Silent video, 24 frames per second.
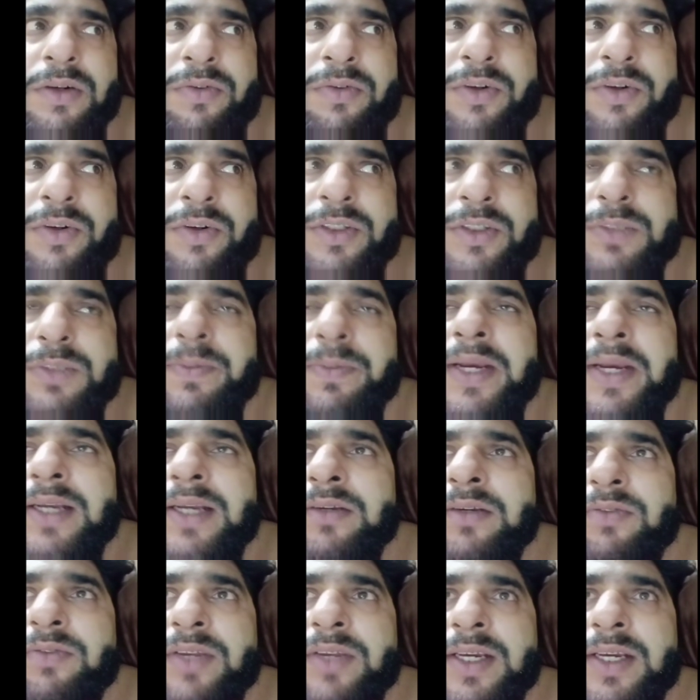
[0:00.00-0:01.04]
for a span
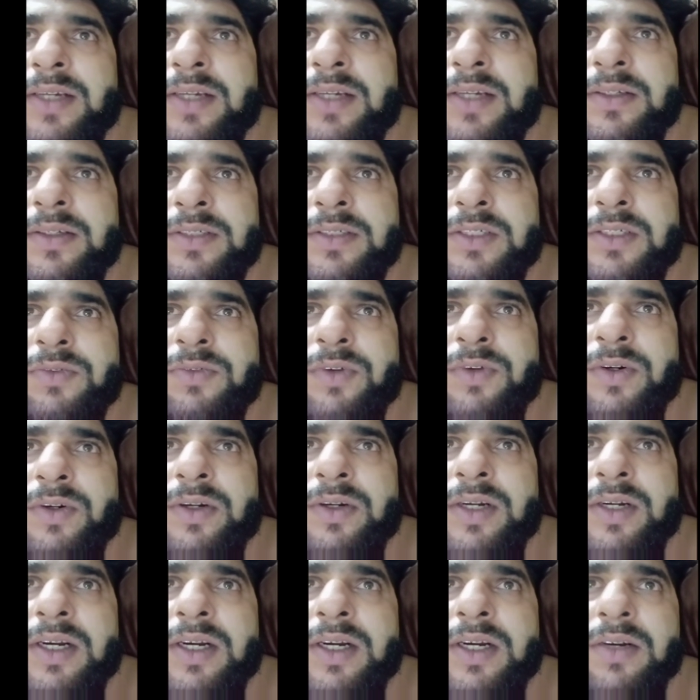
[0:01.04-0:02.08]
of just for an
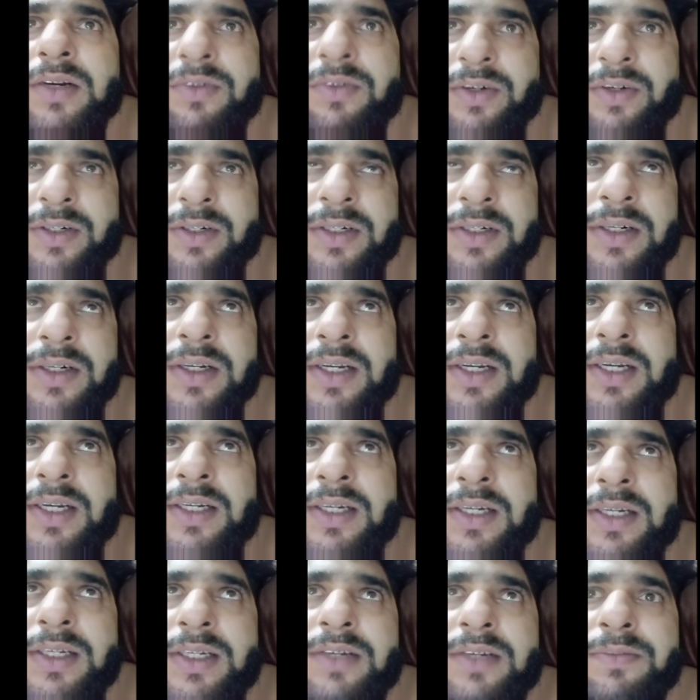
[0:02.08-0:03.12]
hour
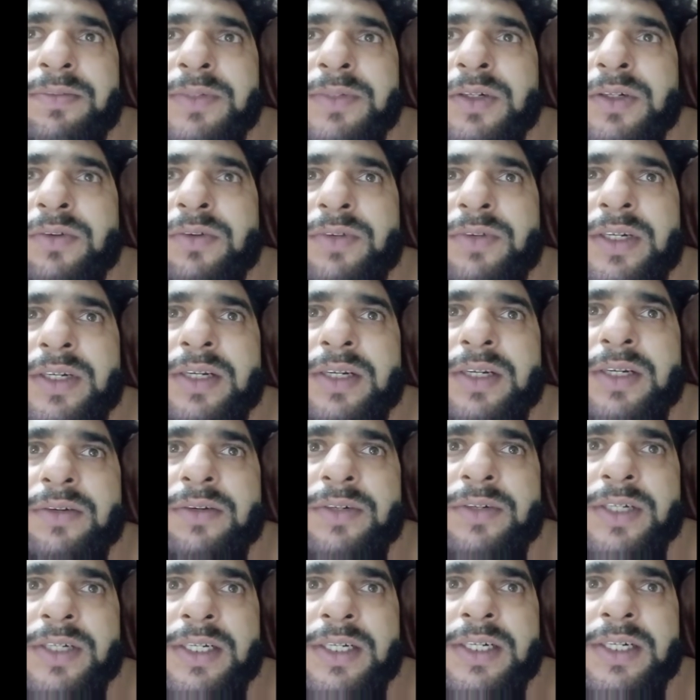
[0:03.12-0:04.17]
and give me a 1
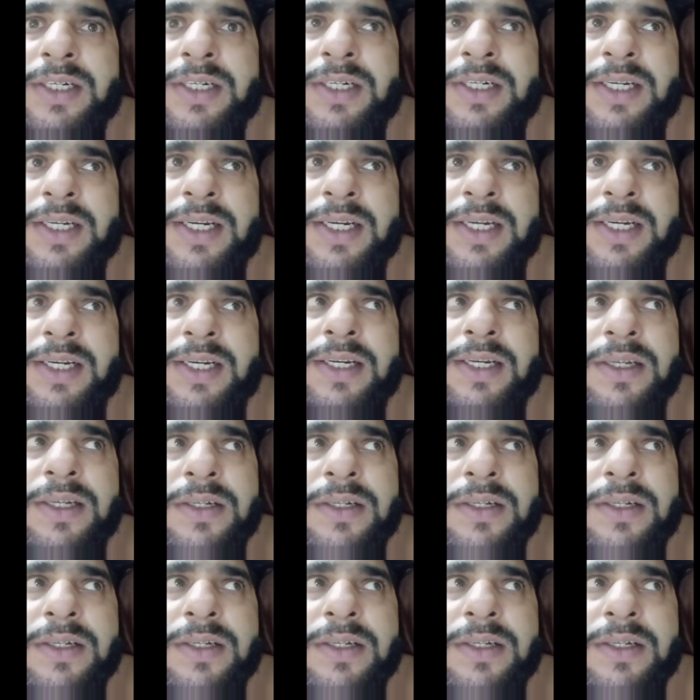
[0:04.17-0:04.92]
hour in a day,